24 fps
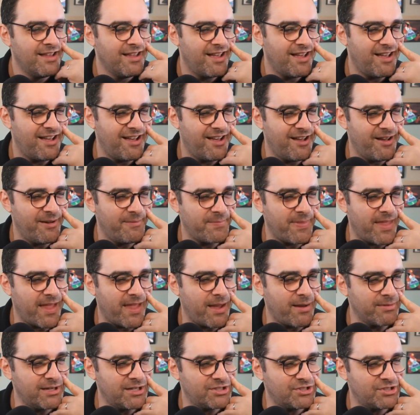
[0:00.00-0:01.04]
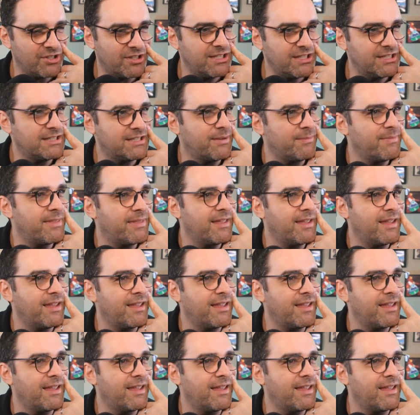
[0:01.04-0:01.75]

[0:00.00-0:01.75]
I'm going to show you something